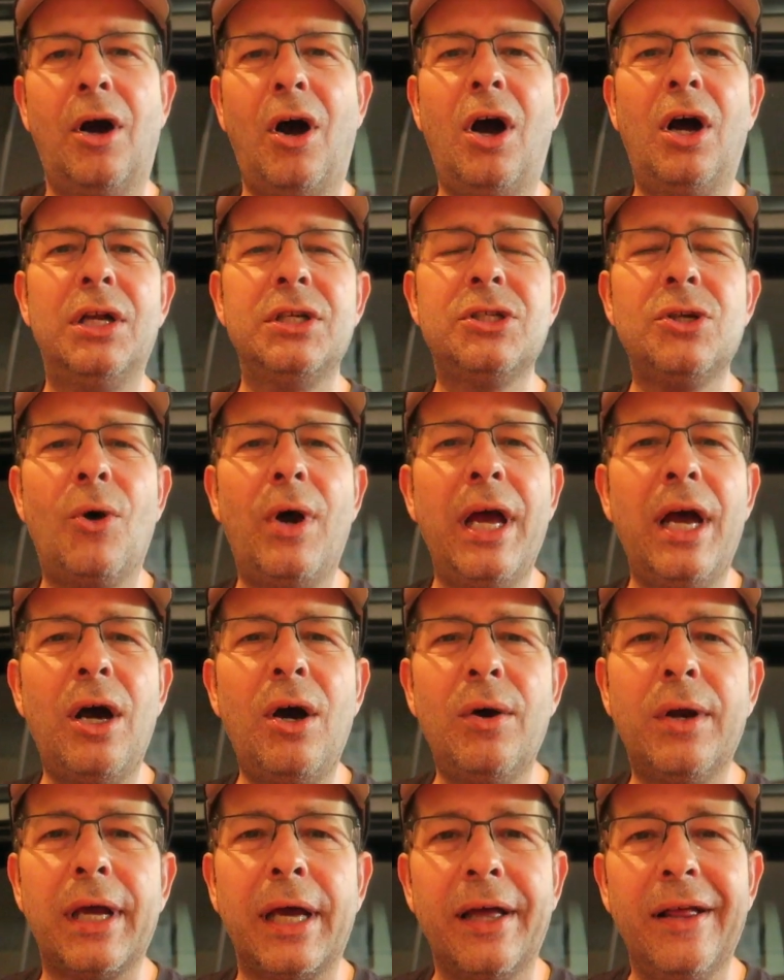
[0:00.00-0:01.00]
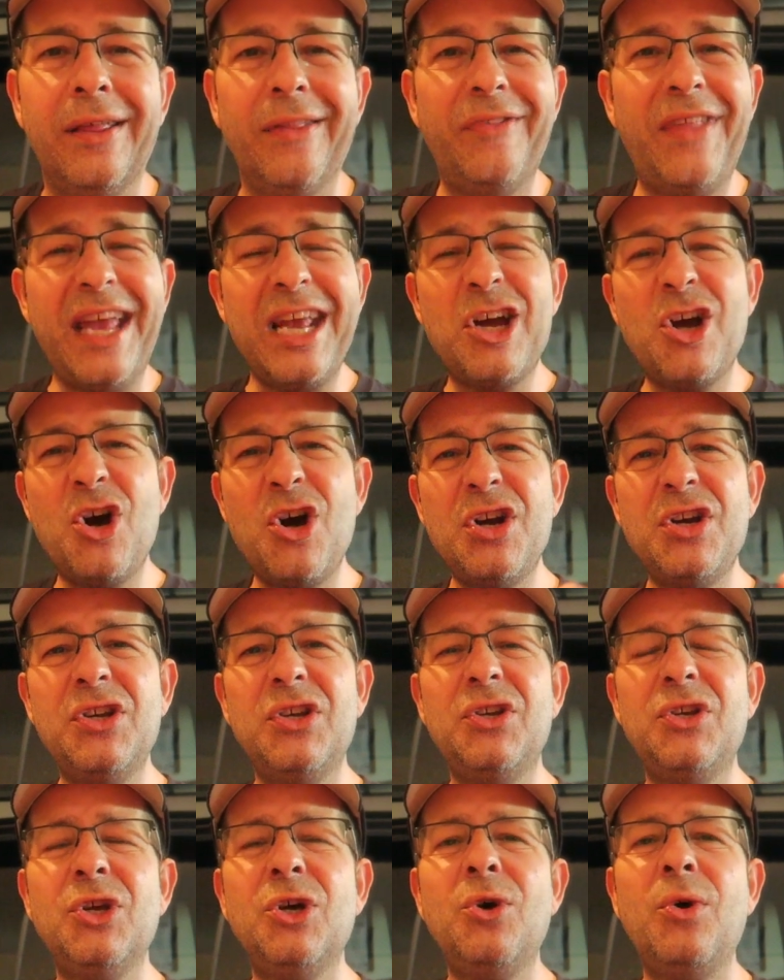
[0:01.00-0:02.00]
on Toyota. They
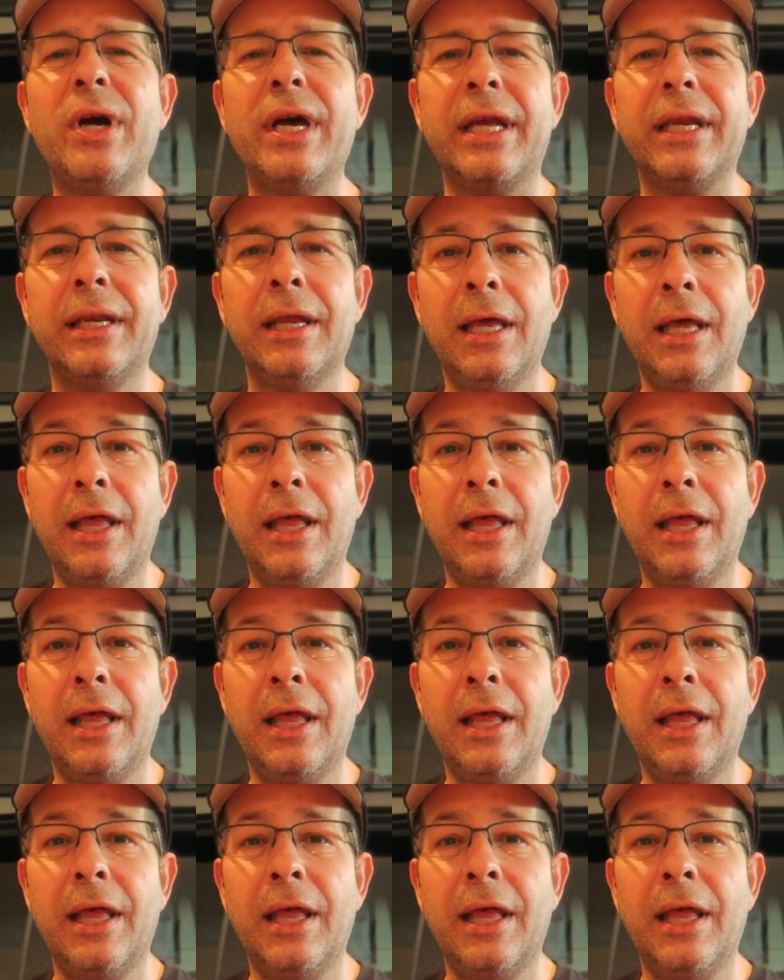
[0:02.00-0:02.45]
couldn't do it.